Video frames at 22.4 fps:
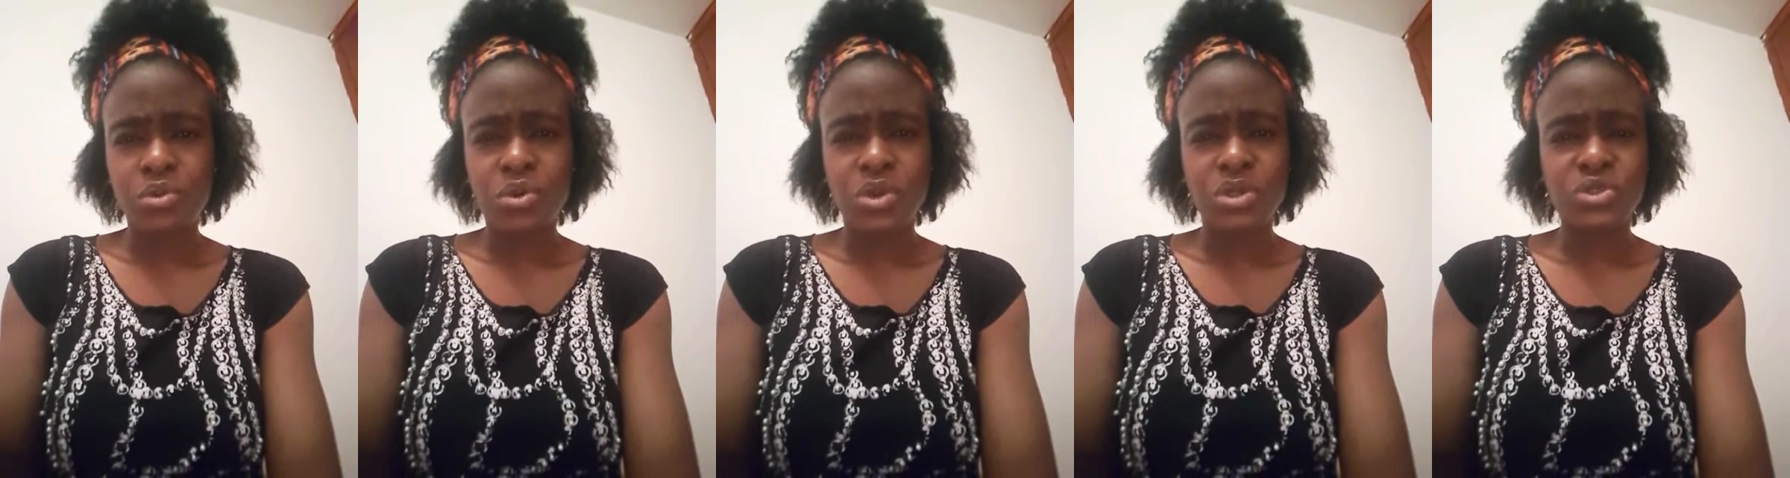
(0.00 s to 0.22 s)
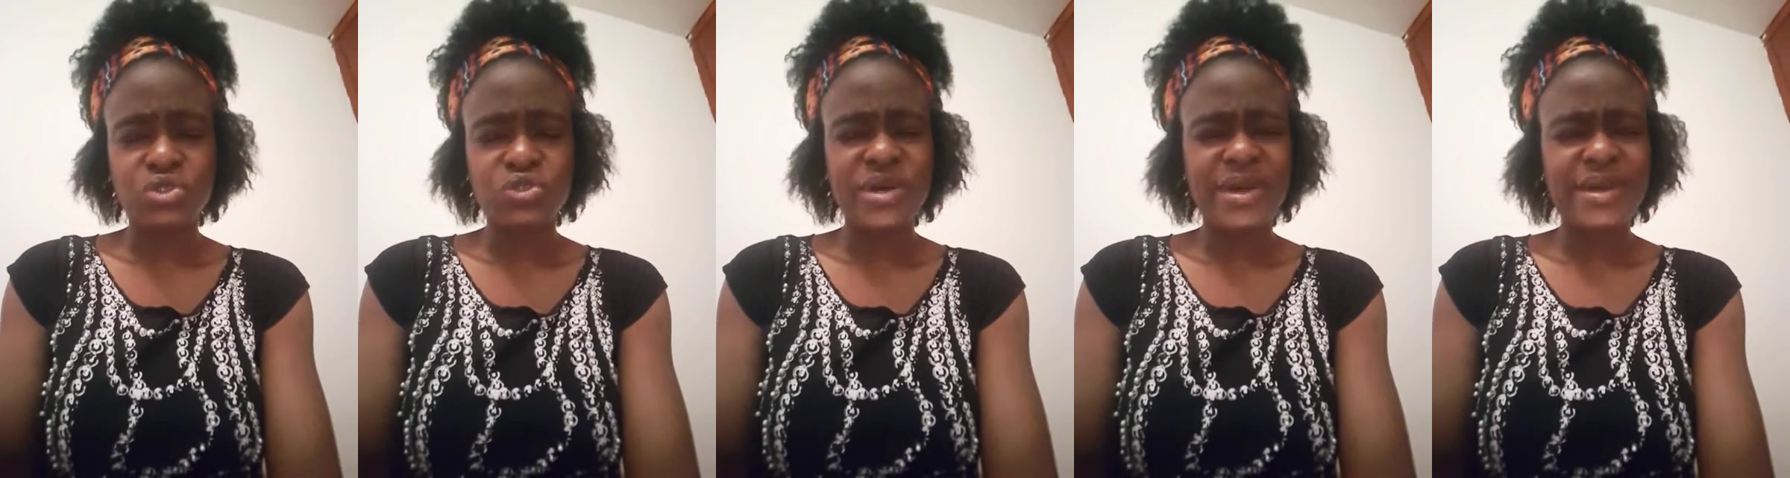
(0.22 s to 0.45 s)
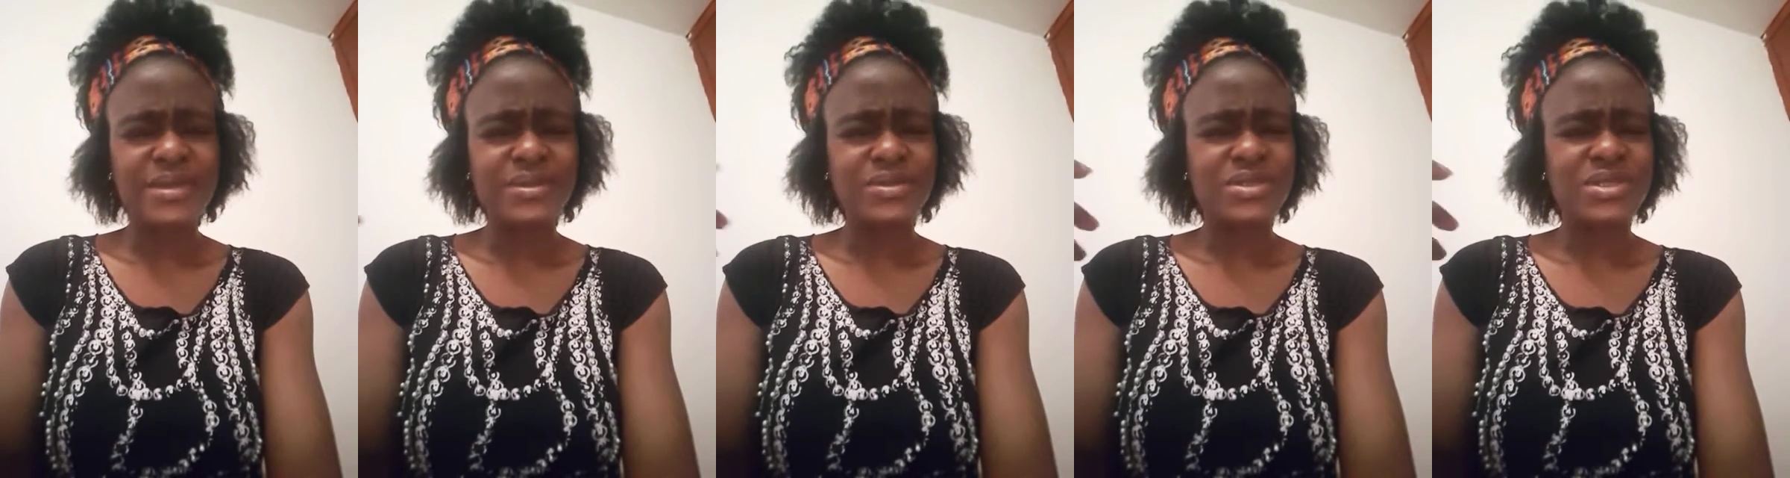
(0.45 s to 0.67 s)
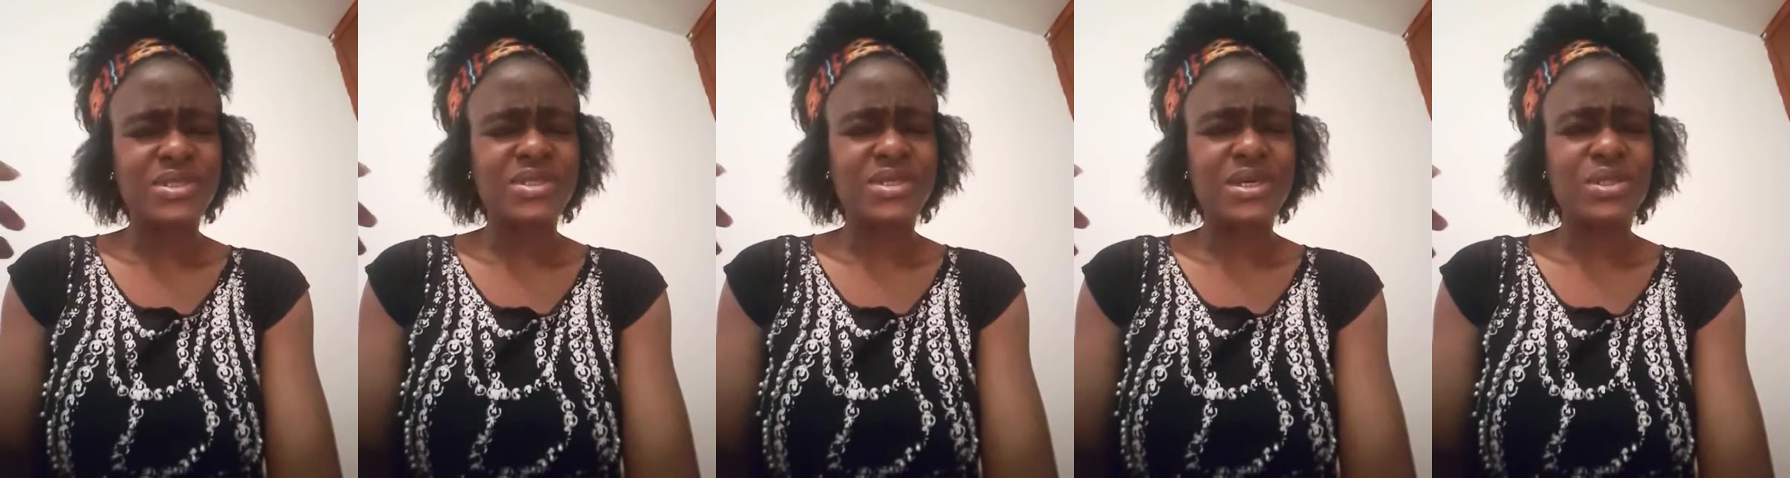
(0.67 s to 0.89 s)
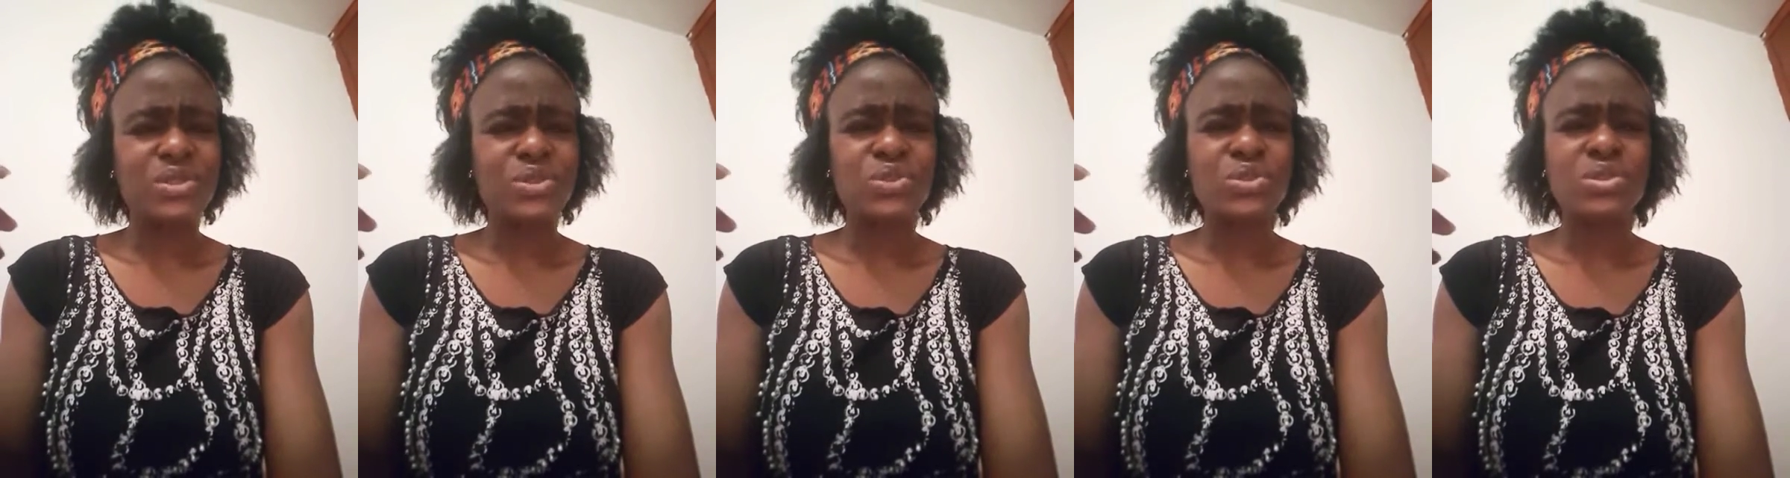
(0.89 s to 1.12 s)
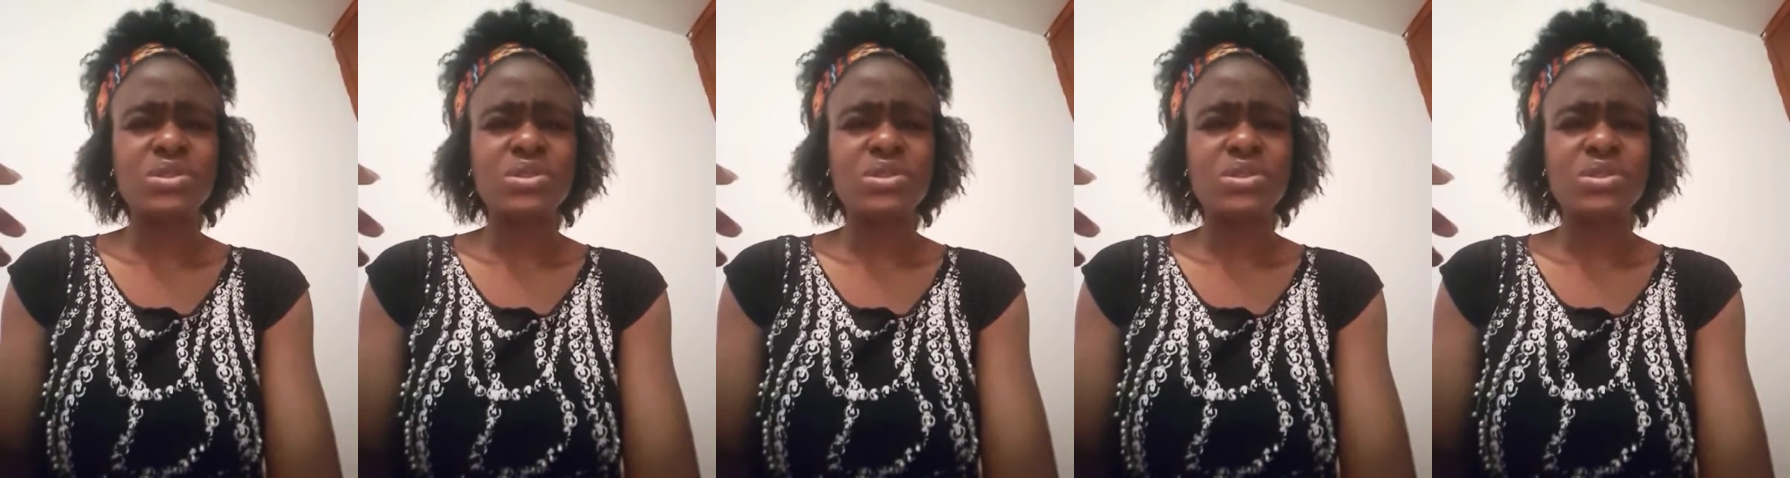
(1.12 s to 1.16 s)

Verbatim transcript: were trying to settle,